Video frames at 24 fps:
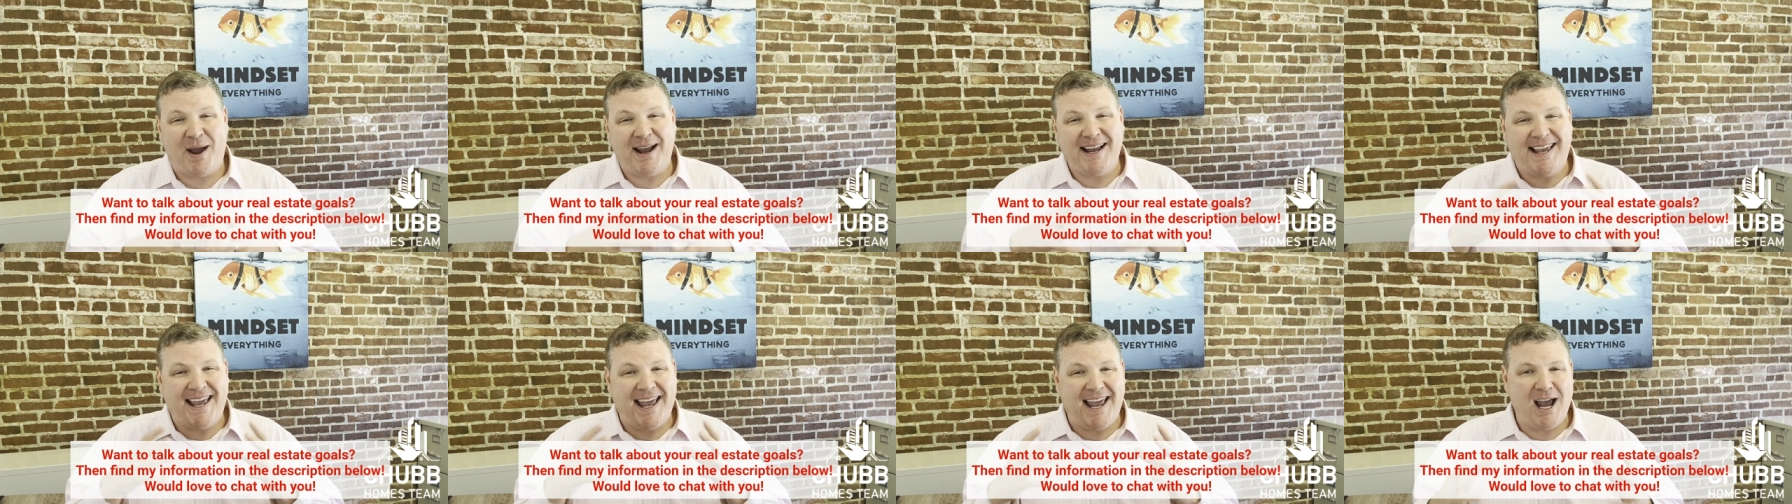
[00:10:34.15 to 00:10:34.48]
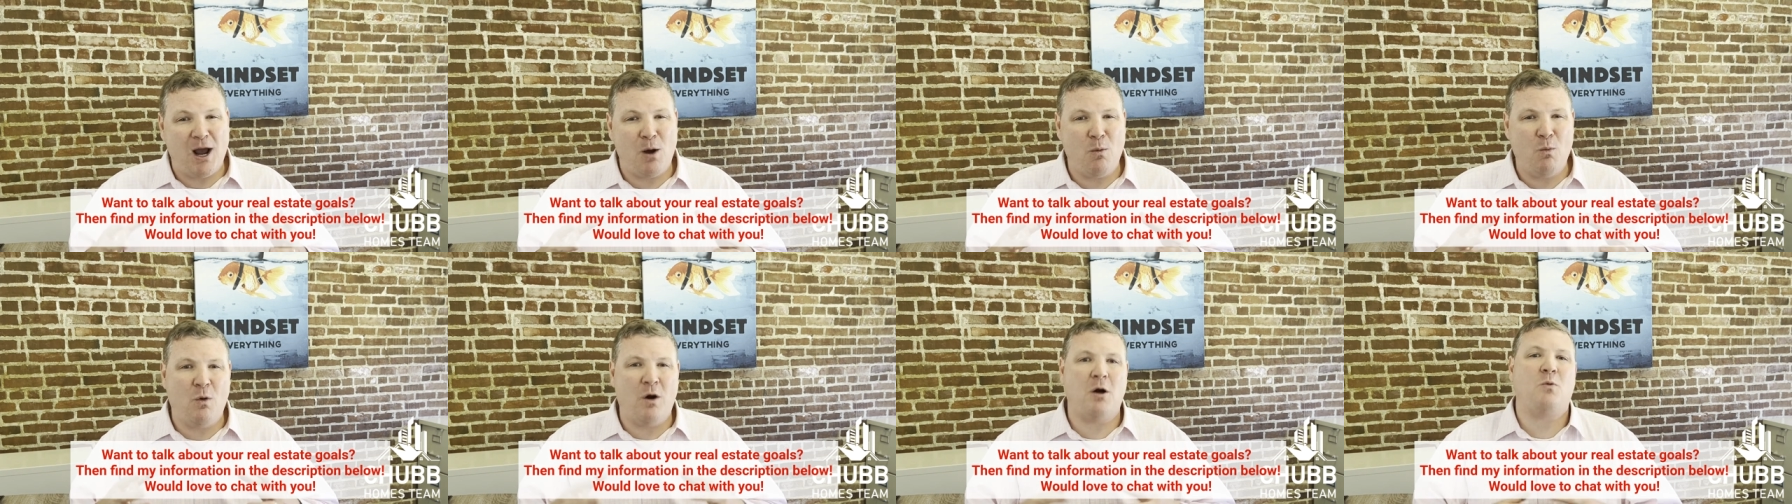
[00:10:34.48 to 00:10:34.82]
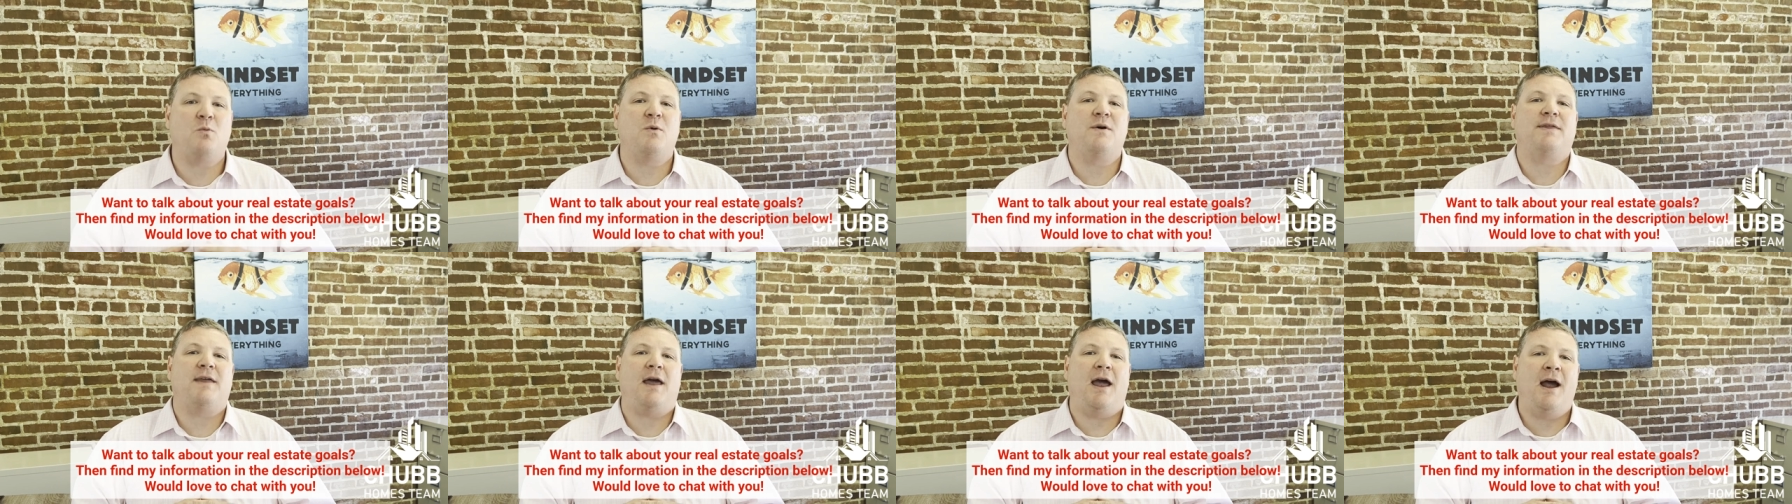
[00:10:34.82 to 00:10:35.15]
I can't
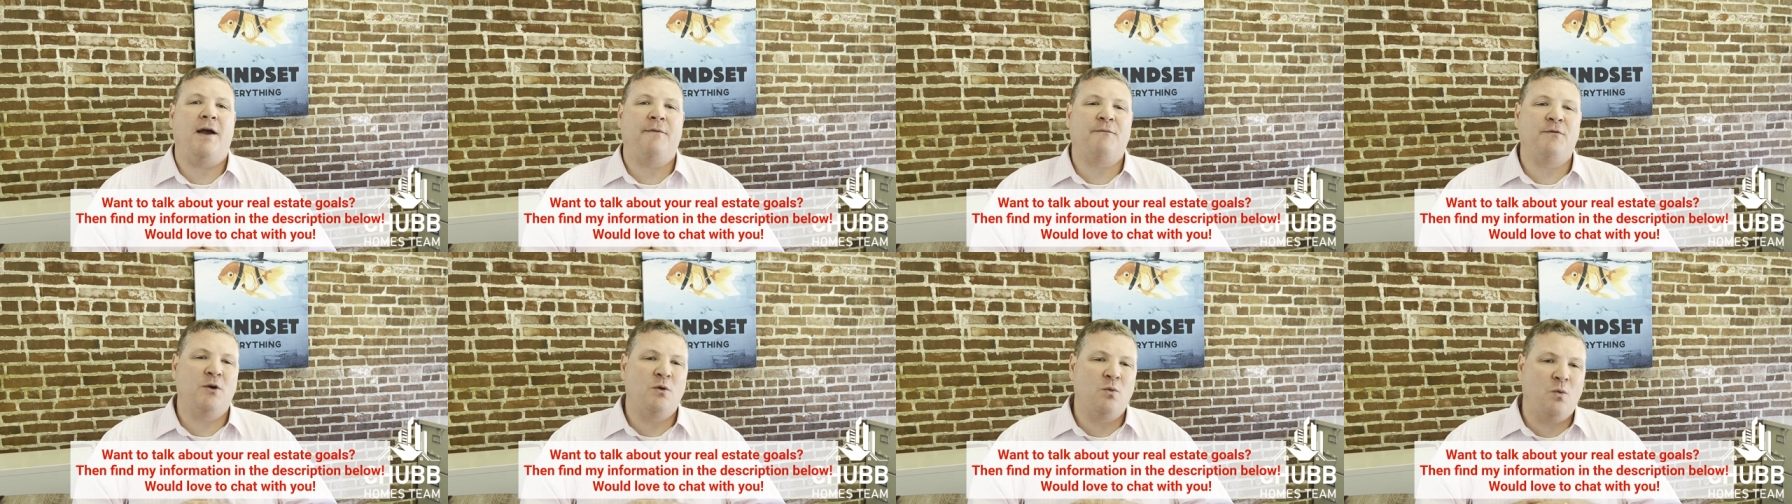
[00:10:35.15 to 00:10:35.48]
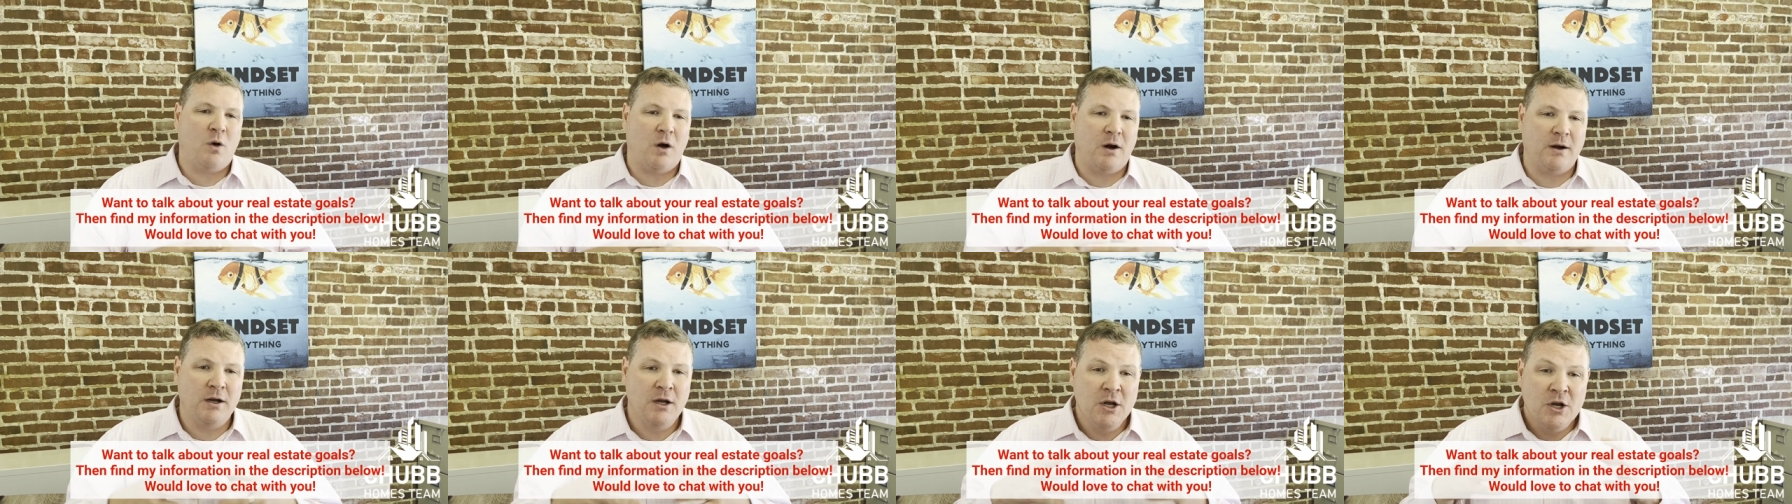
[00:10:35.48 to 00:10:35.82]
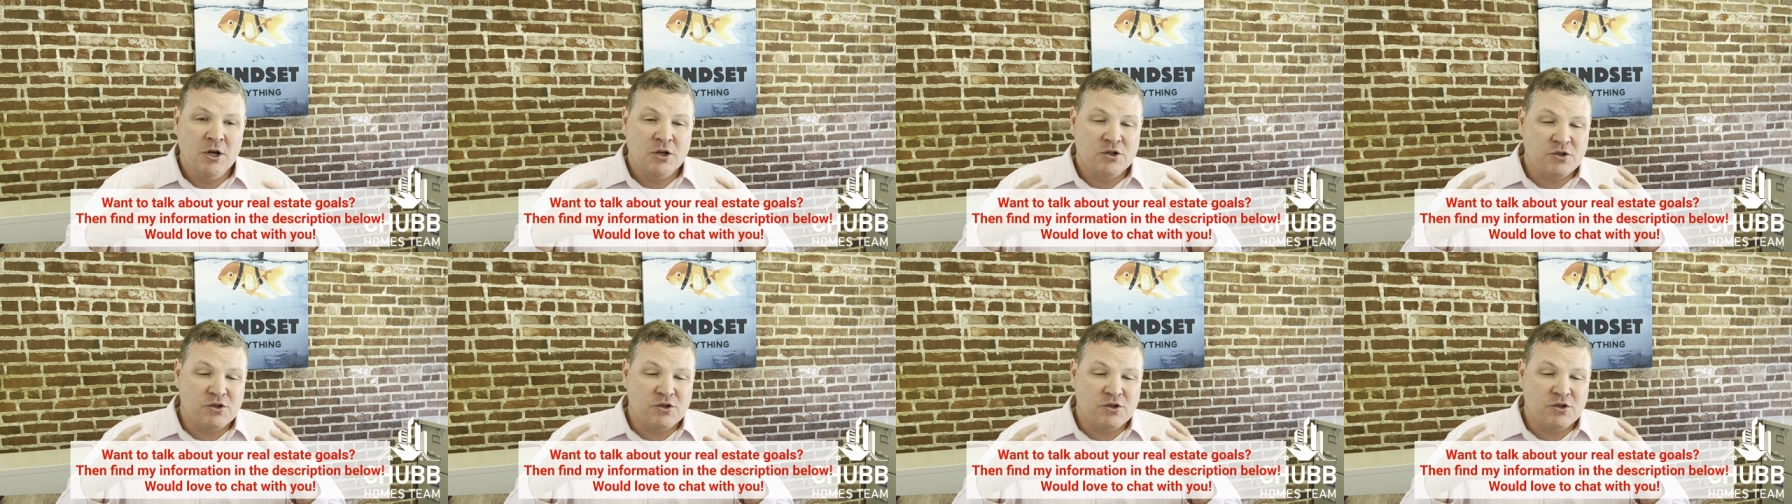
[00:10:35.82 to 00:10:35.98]
work with everyone.